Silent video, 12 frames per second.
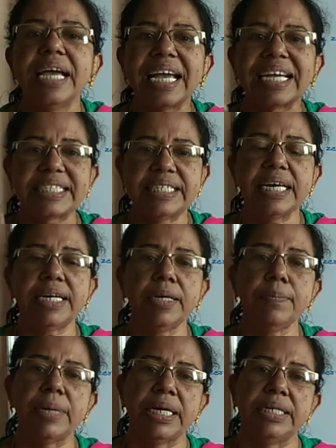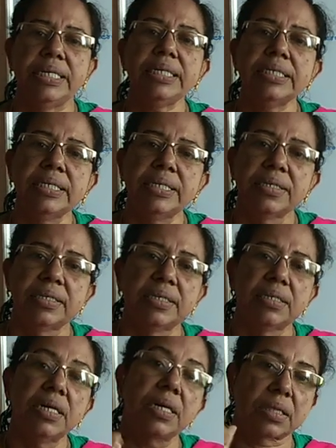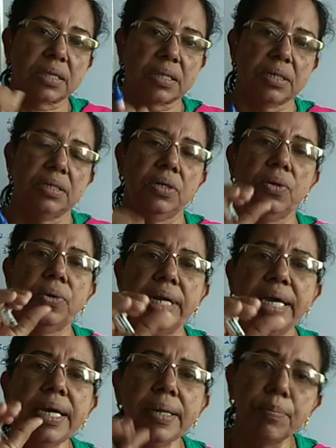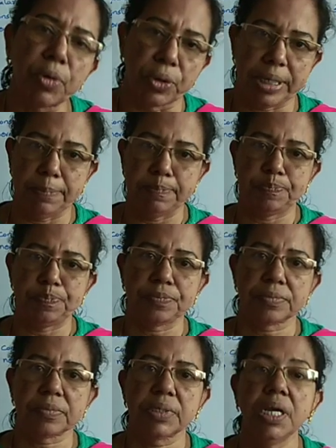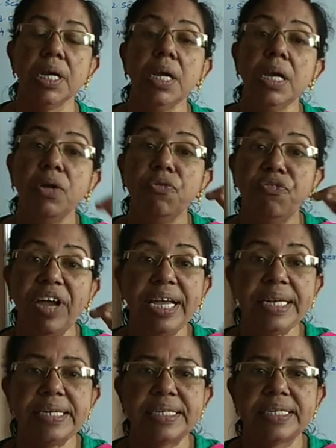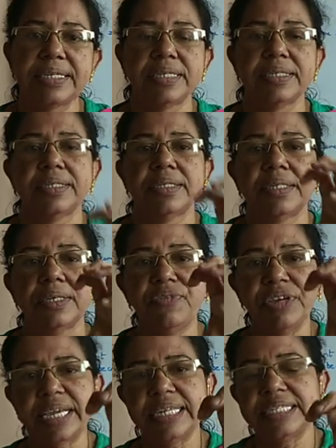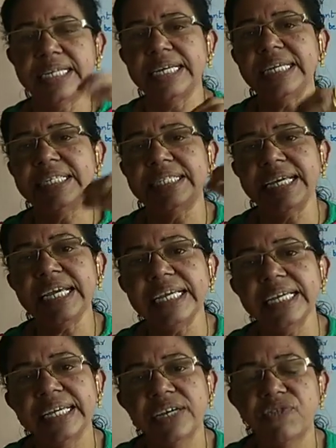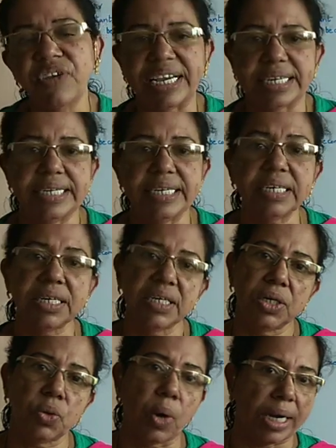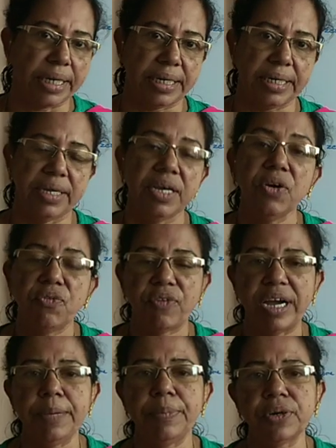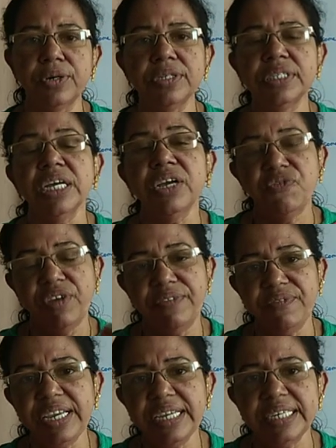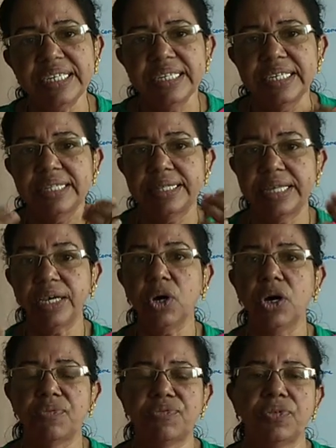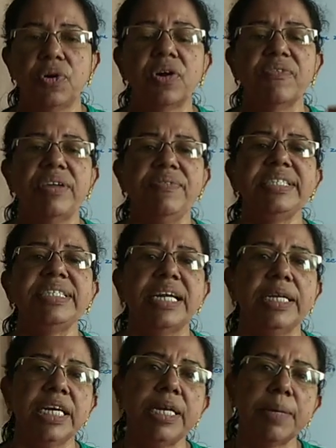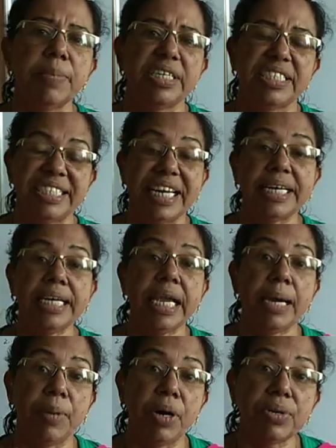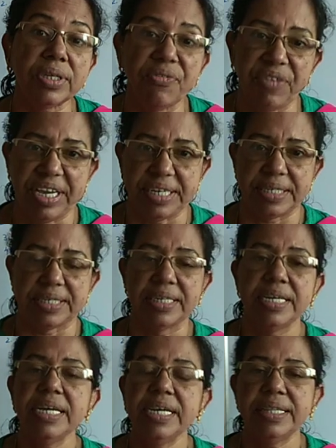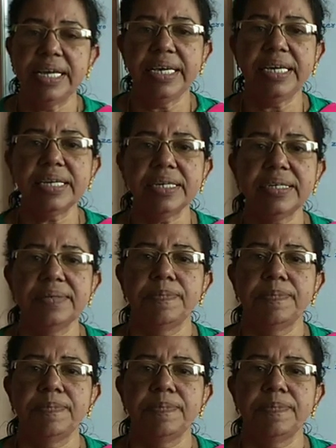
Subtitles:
exerting by the earth on a body. Weight, we can say, is a vector quantity. Why? Because when we think of or when we study about the weight, there